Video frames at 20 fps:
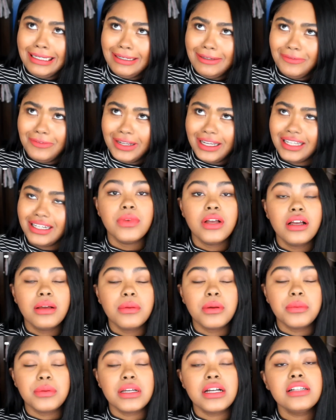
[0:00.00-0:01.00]
terrified.
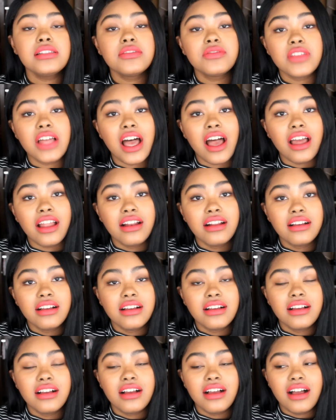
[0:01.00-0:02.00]
But because of that,
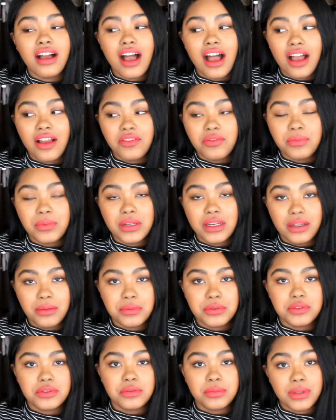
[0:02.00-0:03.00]
I've been
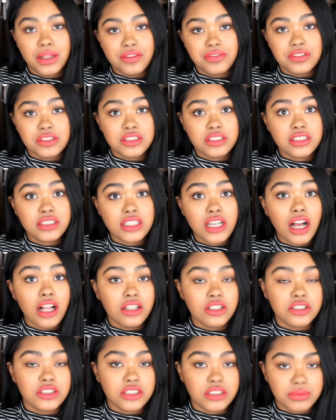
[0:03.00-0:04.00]
able to apply for
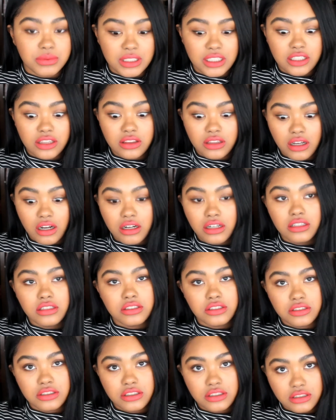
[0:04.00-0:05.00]
scholarships, like
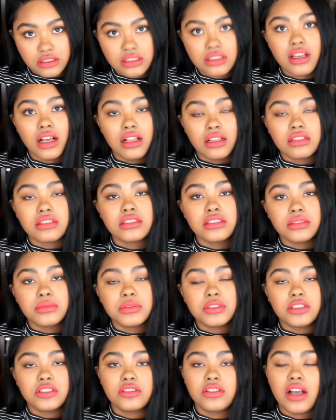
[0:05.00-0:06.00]
large
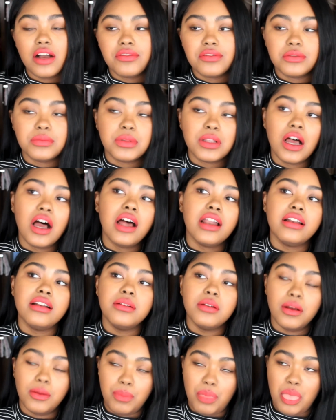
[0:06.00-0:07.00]
scholarships to travel abroad,
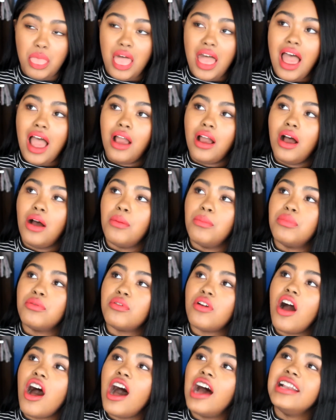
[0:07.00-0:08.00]
of that,
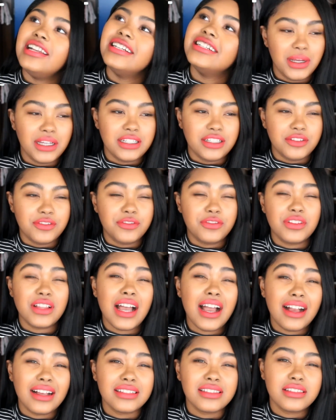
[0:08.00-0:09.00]
abroad. I did
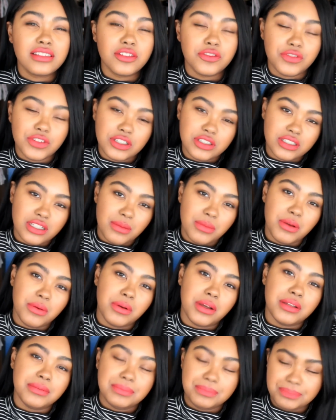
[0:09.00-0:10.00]
FLAS the first time I
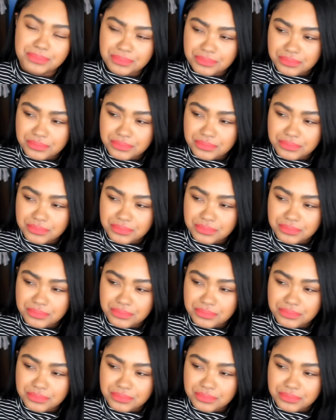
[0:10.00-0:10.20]
went,